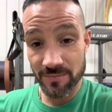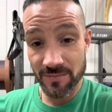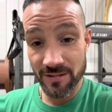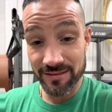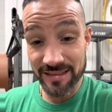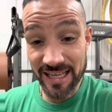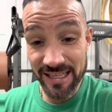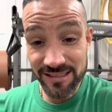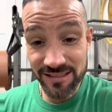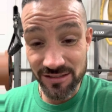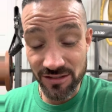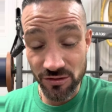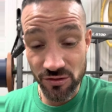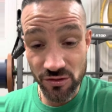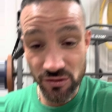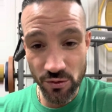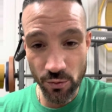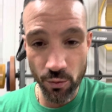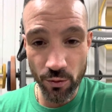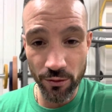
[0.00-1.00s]
That's the
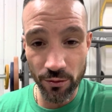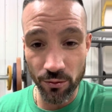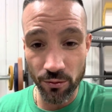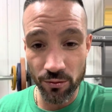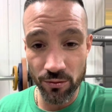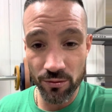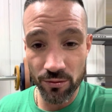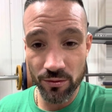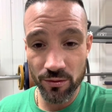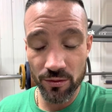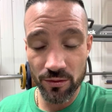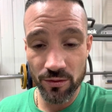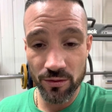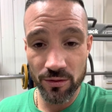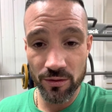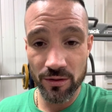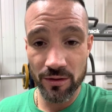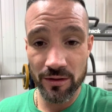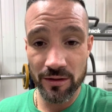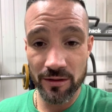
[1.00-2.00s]
soil
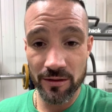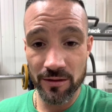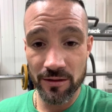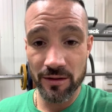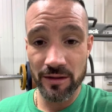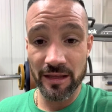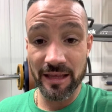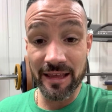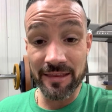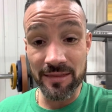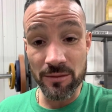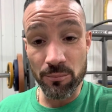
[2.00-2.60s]
in